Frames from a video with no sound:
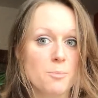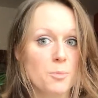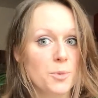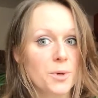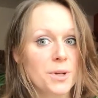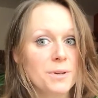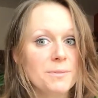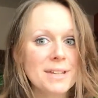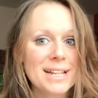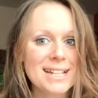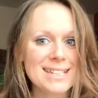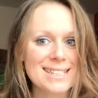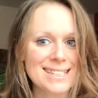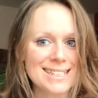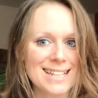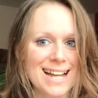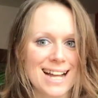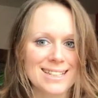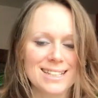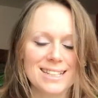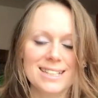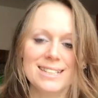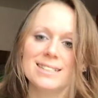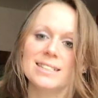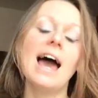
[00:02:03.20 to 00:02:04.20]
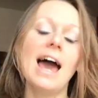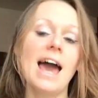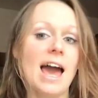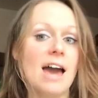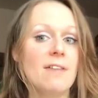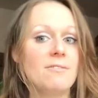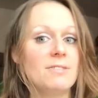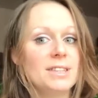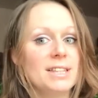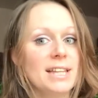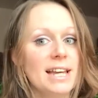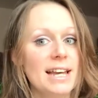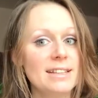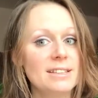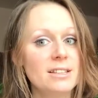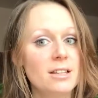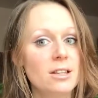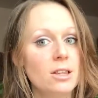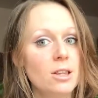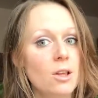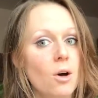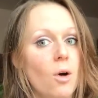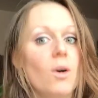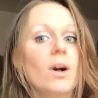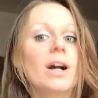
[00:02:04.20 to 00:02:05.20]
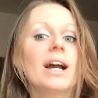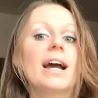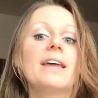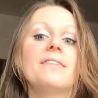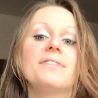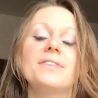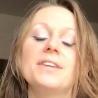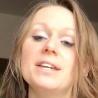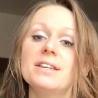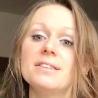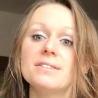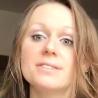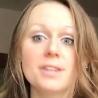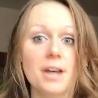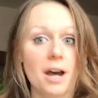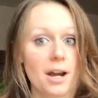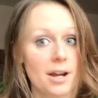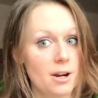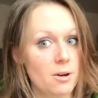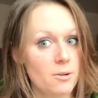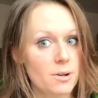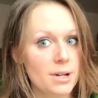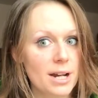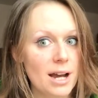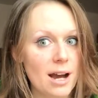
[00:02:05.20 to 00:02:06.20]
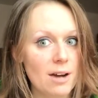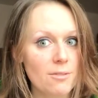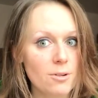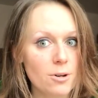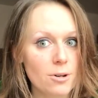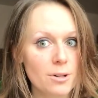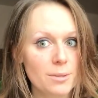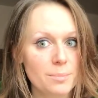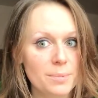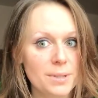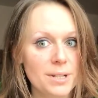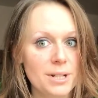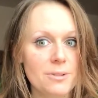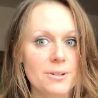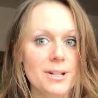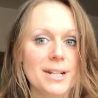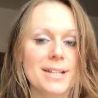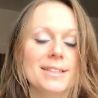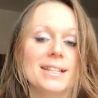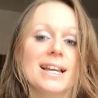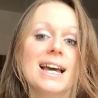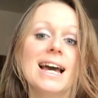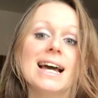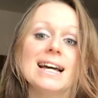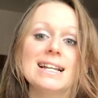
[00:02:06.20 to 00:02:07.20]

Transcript: Previous studies haven't had a look at the entire recovery period.